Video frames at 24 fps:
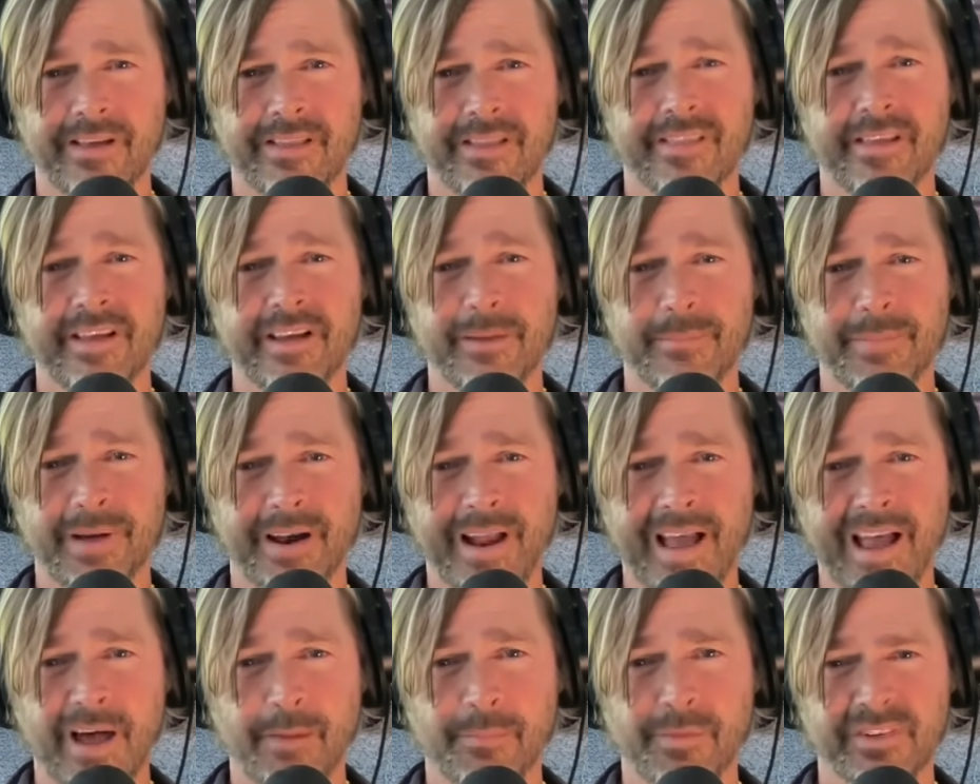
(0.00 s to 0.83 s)
Think about
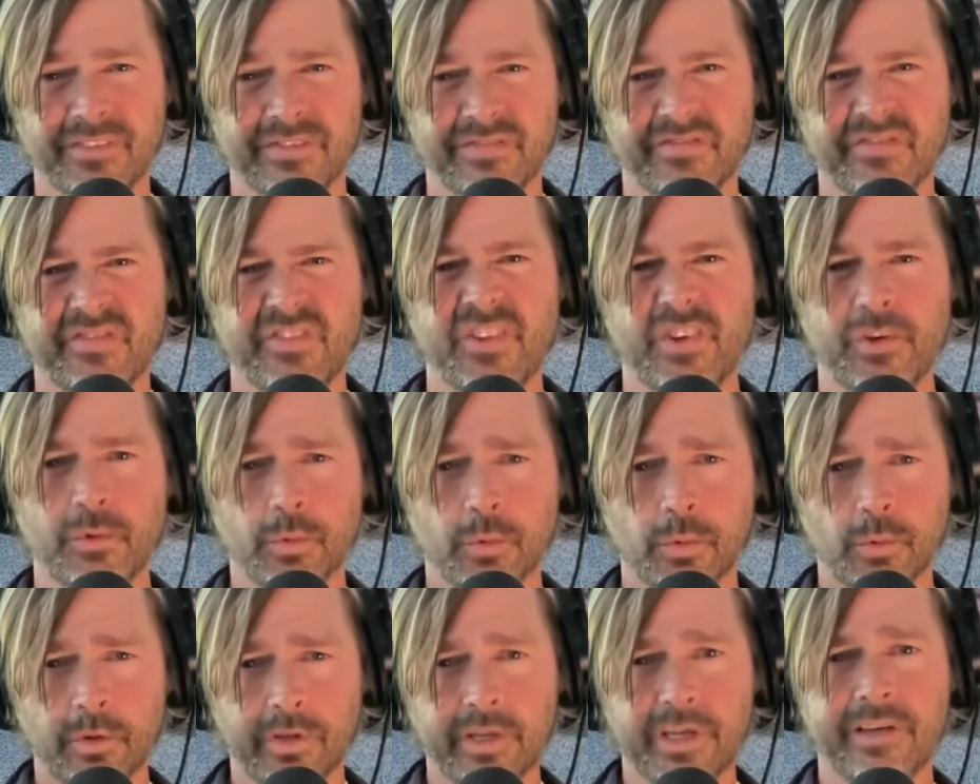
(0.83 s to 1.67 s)
how much
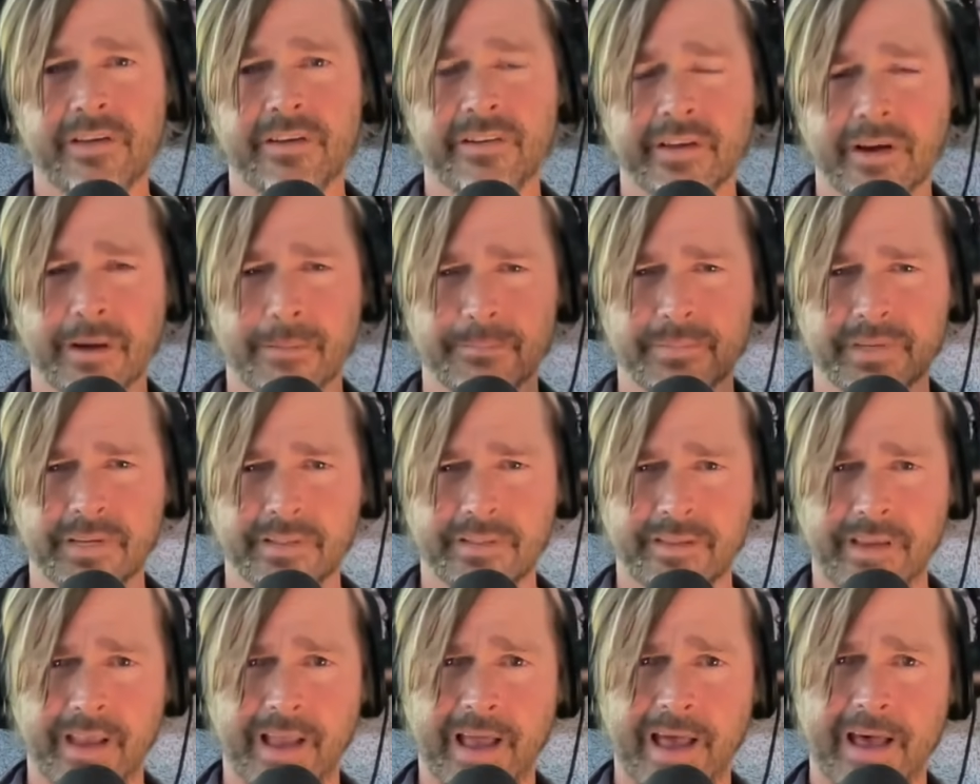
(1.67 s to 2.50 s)
fuel he dumped in
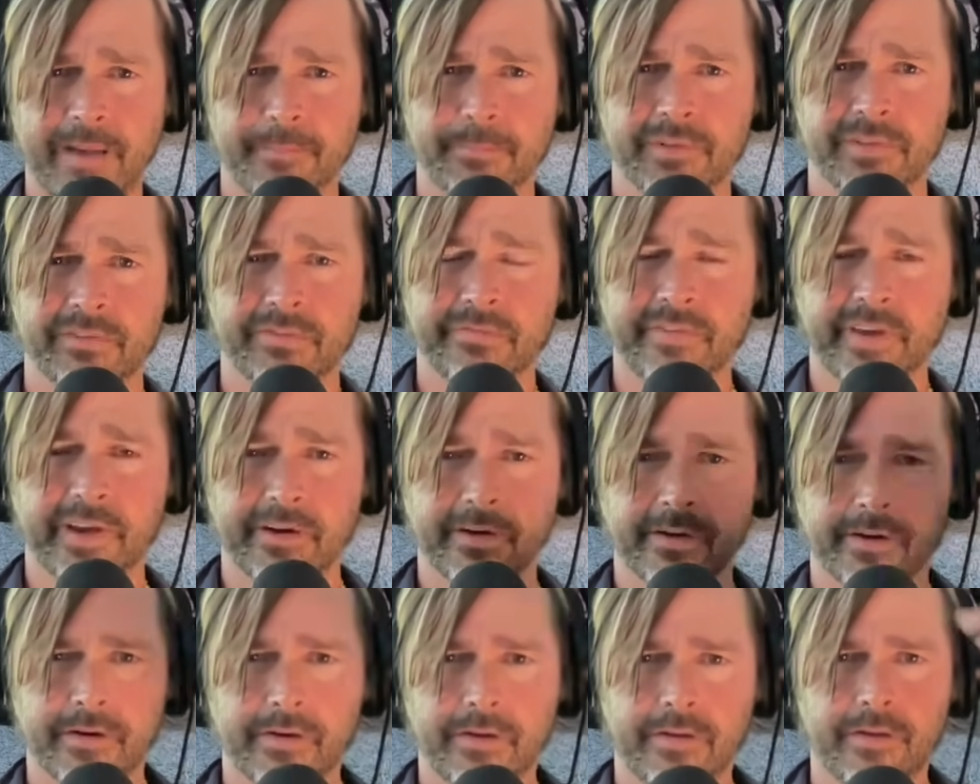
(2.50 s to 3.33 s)
the atmosphere.